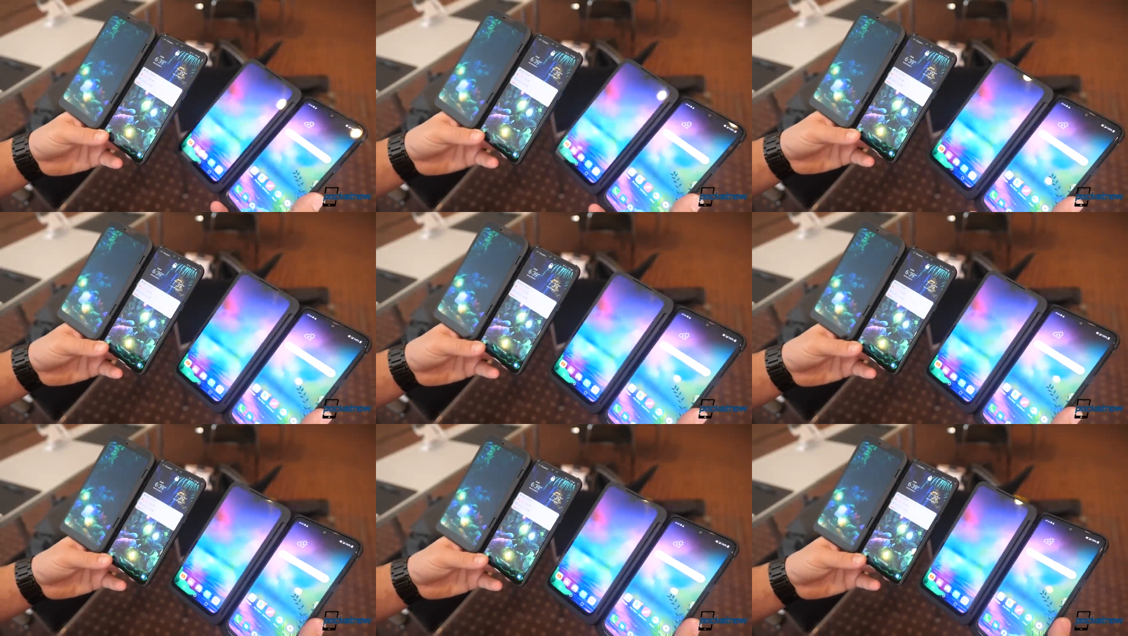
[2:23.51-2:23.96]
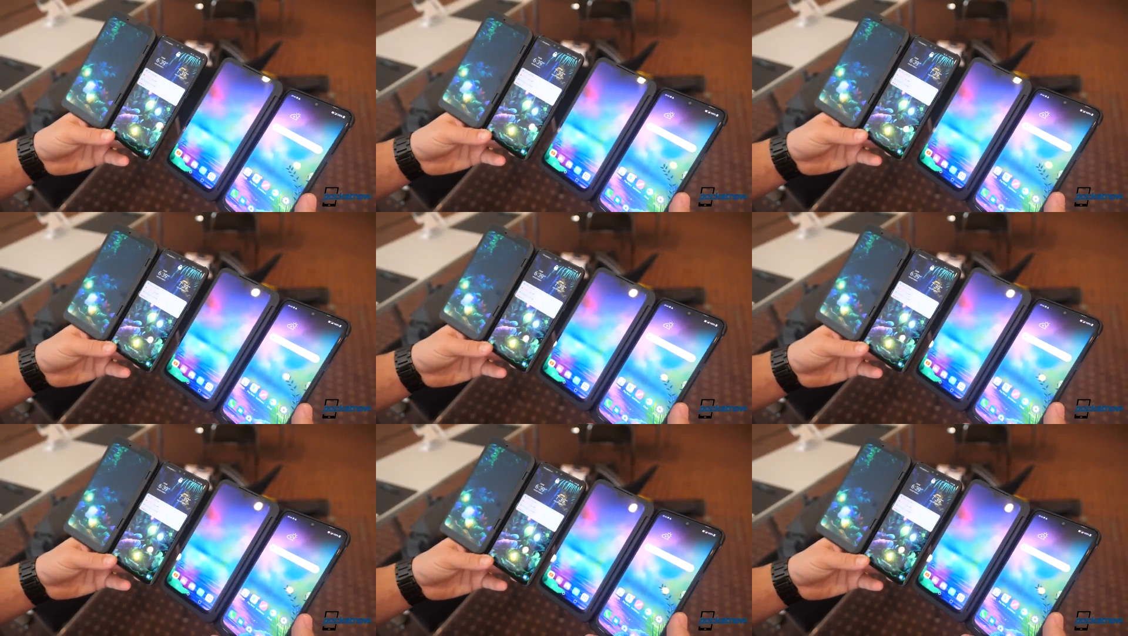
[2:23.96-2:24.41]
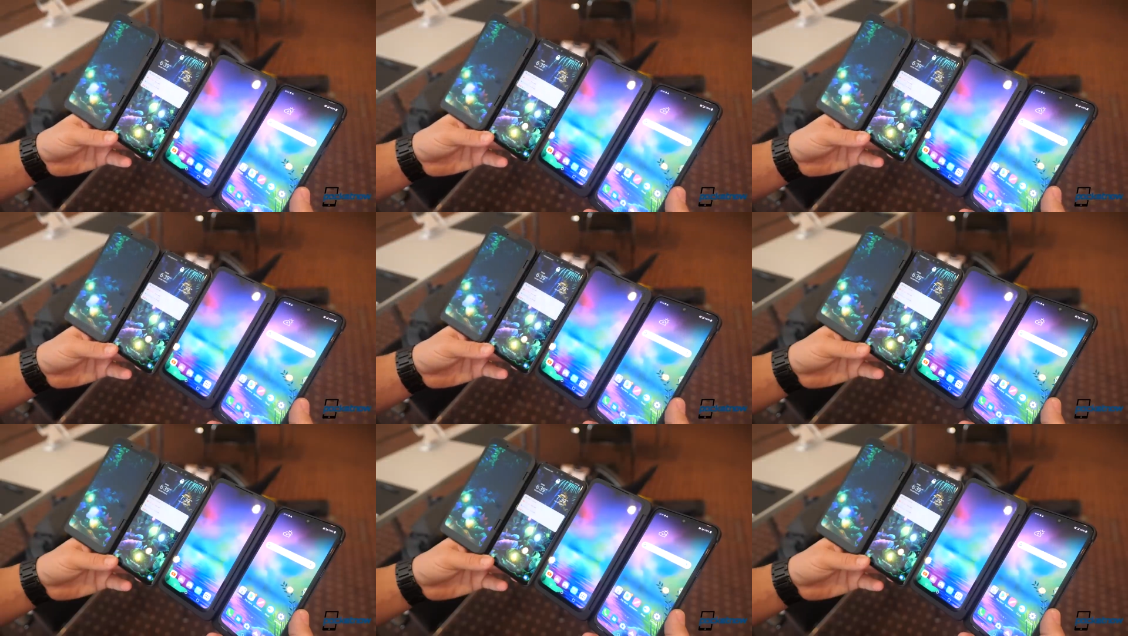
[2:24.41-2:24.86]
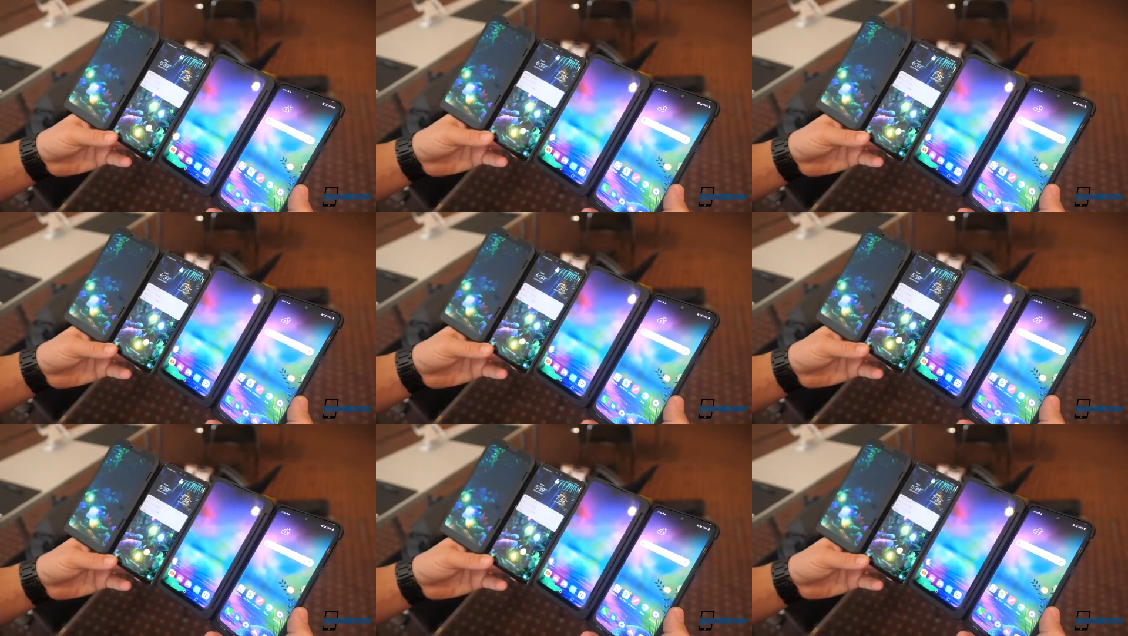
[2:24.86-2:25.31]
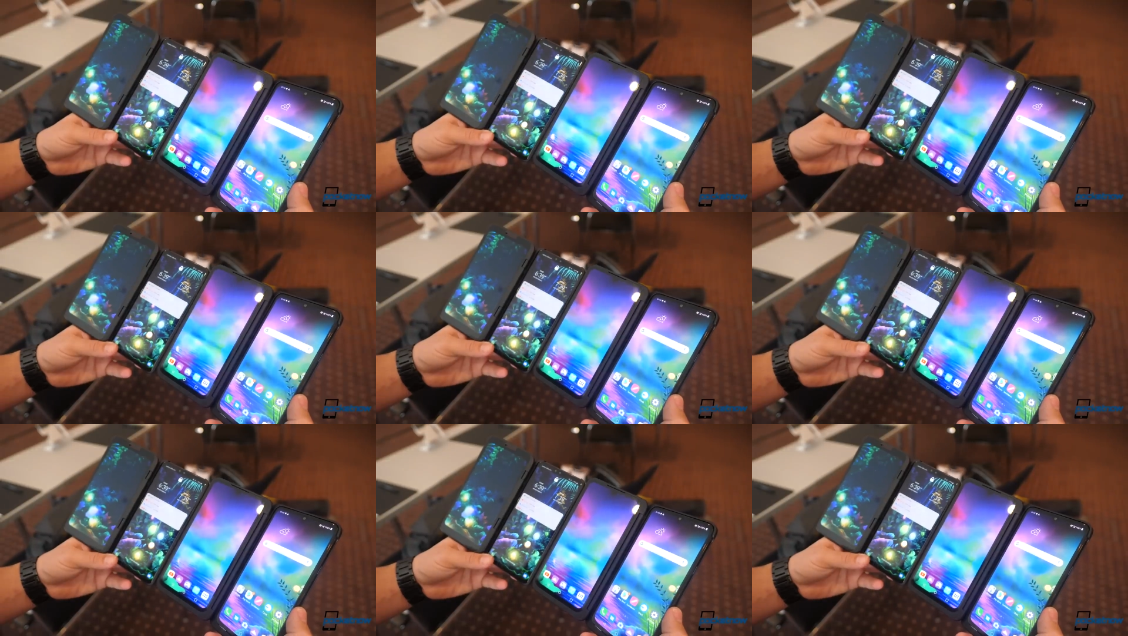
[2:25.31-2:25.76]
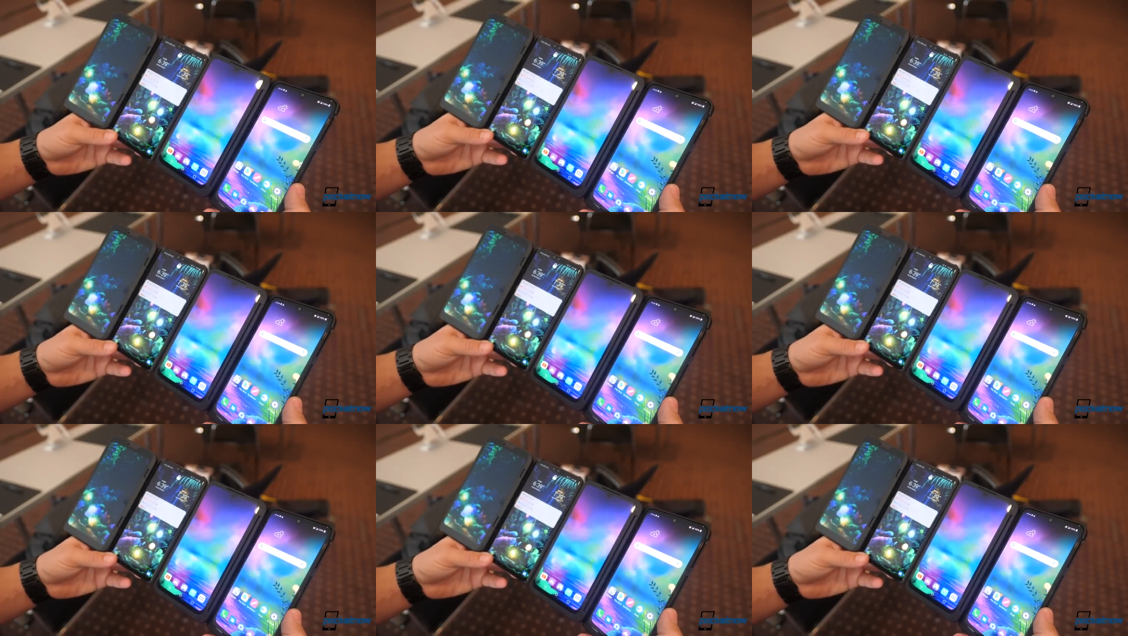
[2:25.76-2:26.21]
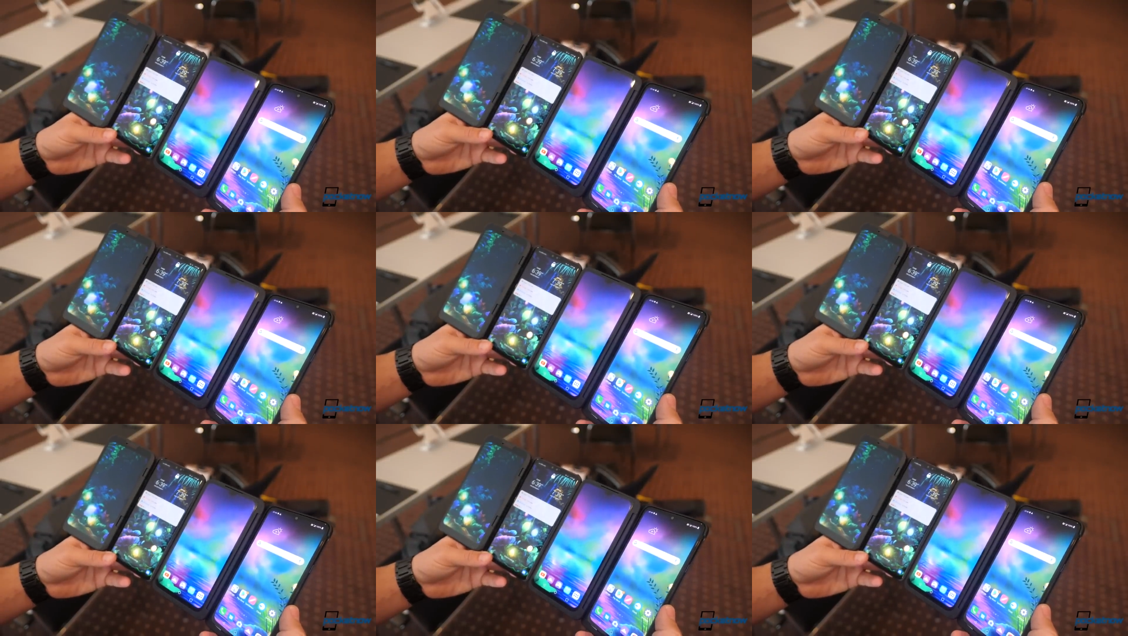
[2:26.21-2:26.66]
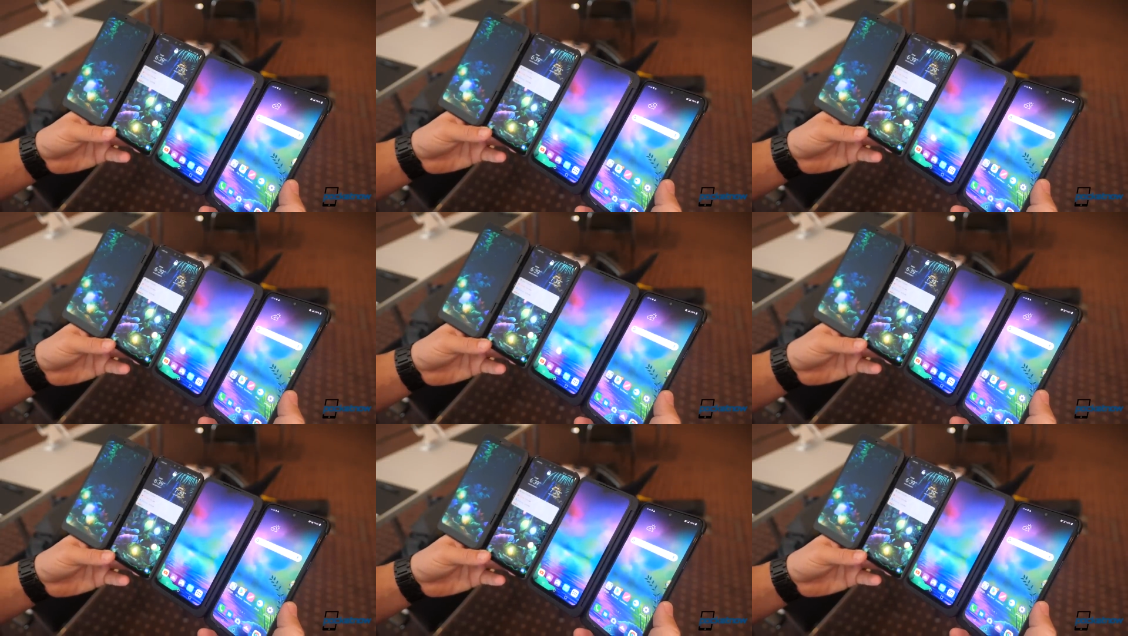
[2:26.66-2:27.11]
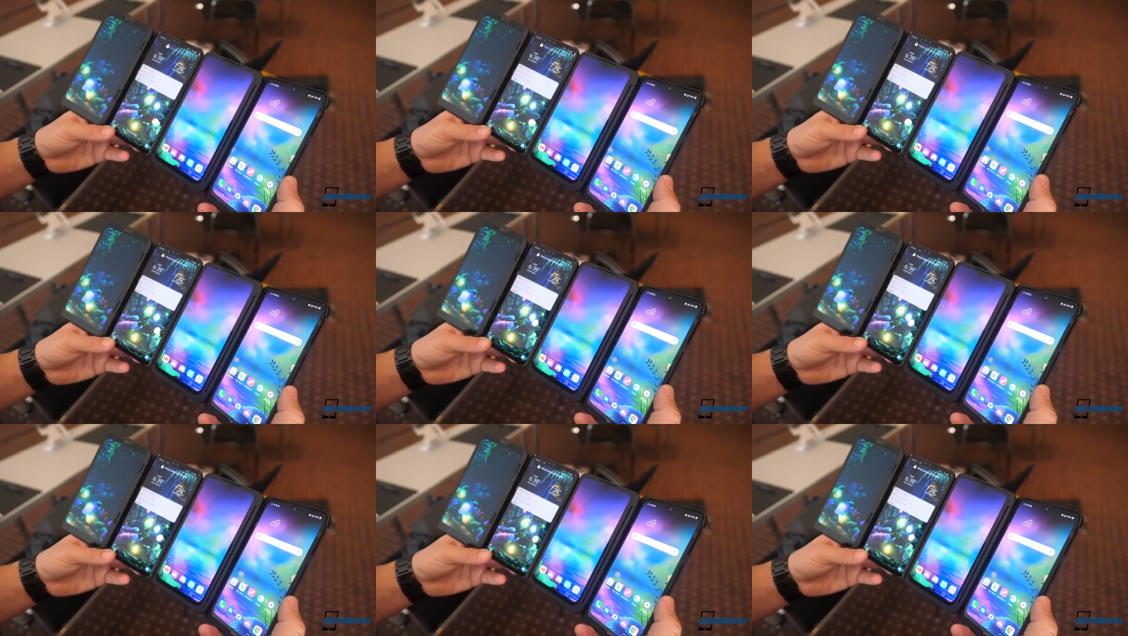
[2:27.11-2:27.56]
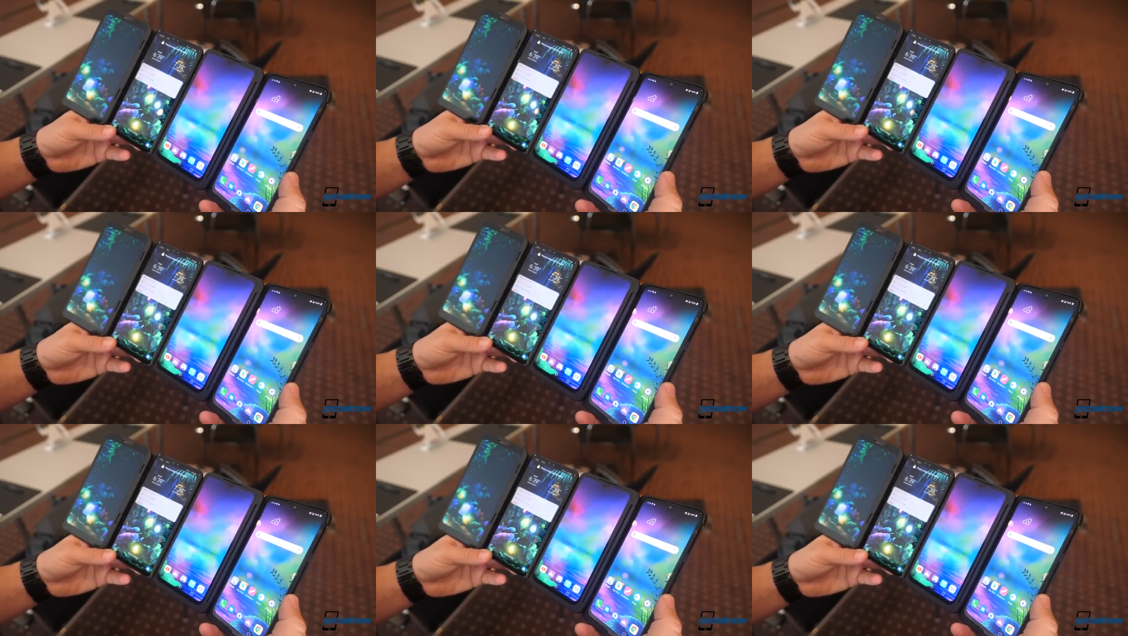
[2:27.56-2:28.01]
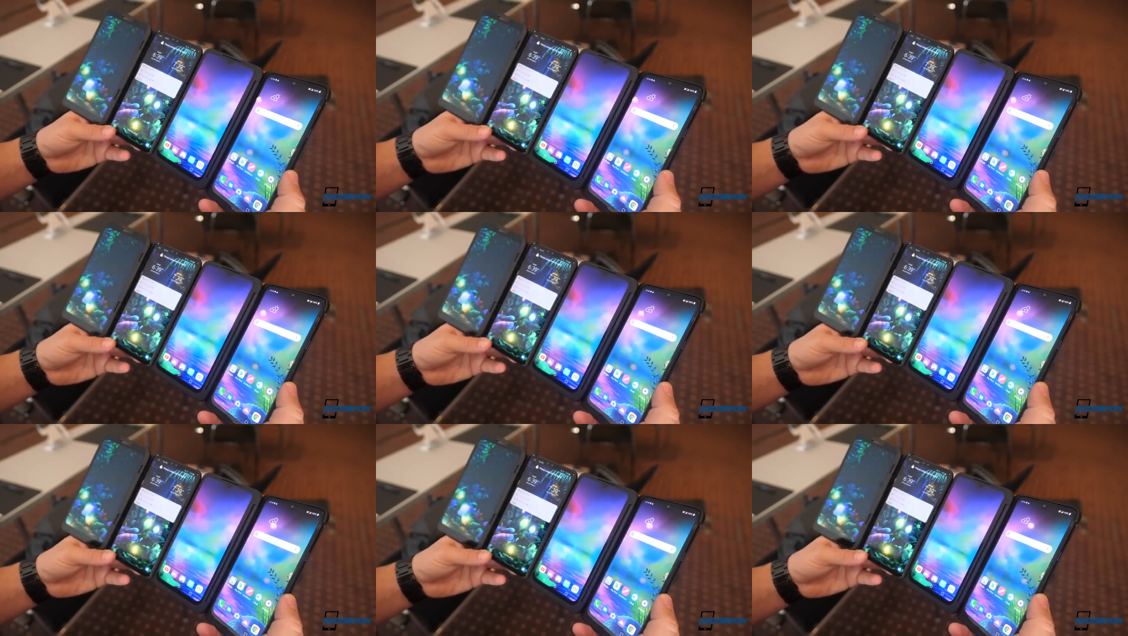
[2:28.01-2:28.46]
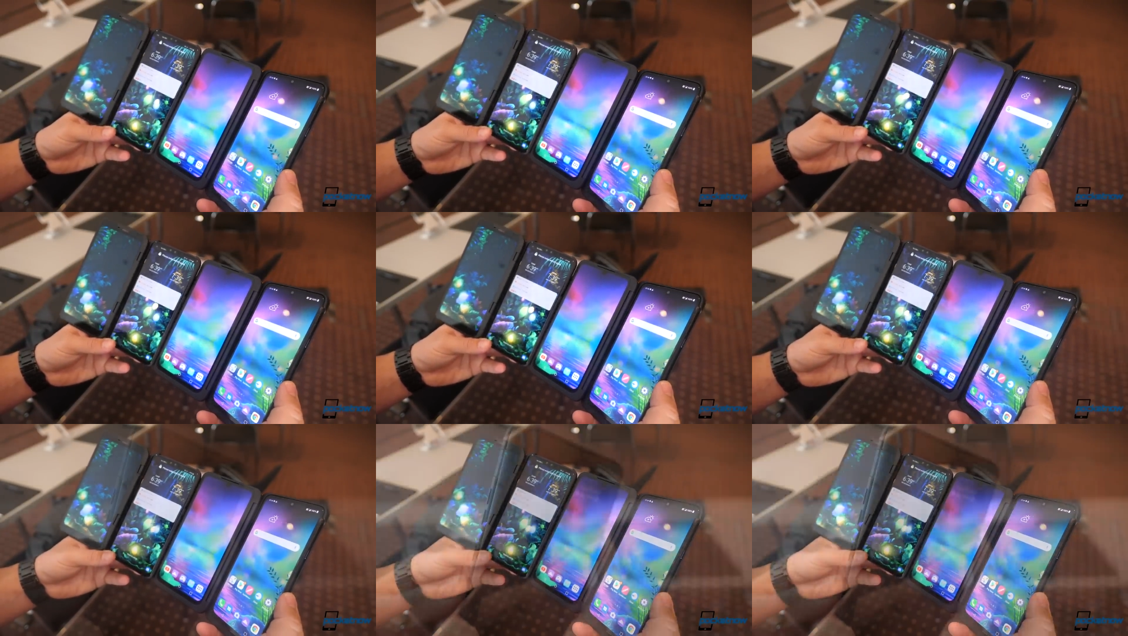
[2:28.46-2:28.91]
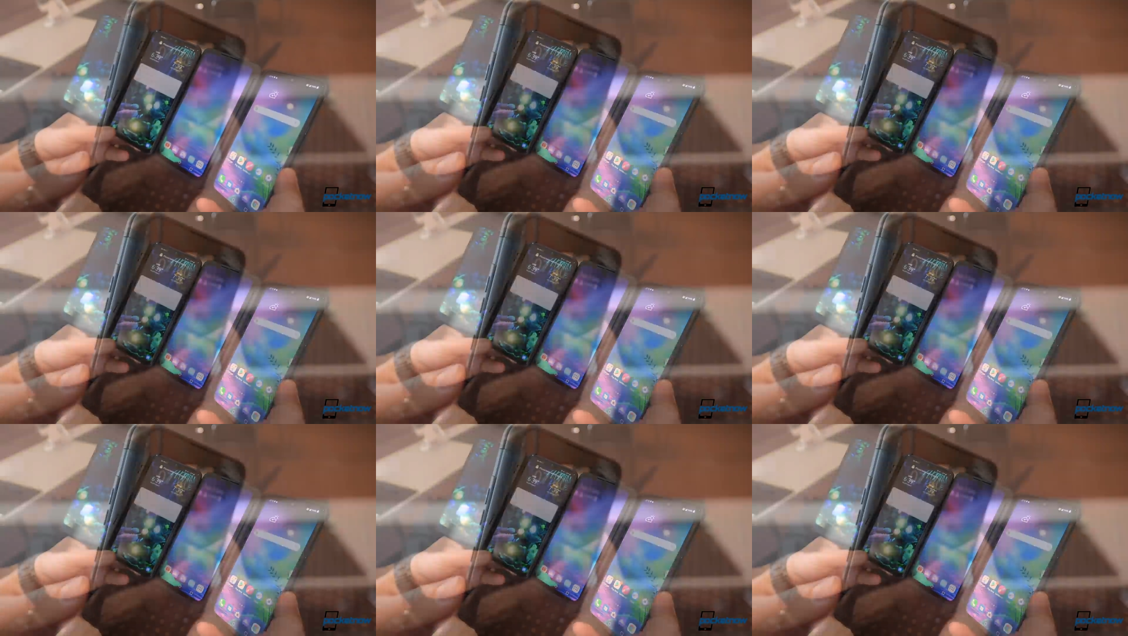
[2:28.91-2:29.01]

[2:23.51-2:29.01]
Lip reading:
[unreadable: no face in view]